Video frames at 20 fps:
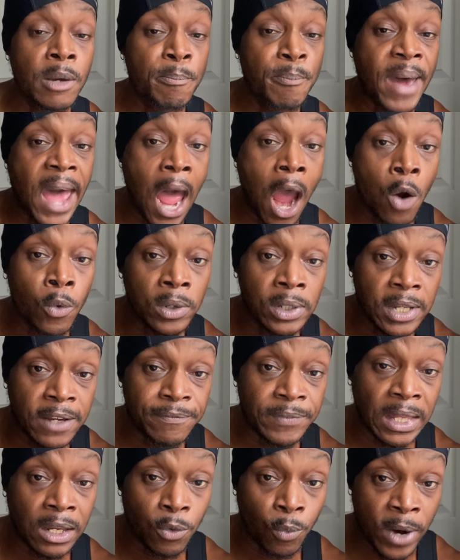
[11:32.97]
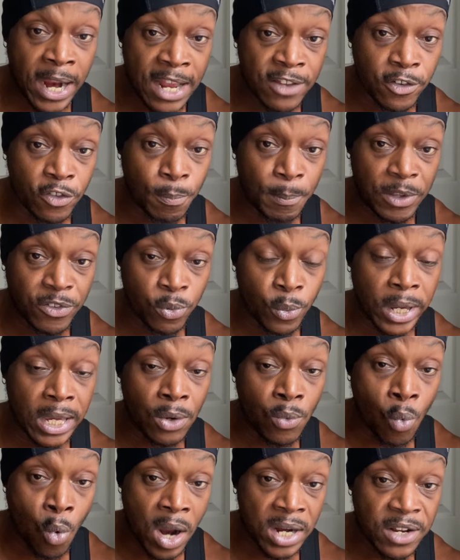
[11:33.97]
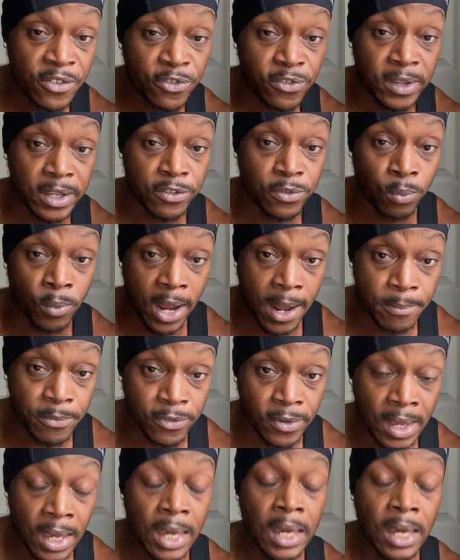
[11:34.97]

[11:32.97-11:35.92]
Powerlifting ranges between 1 to 6 reps.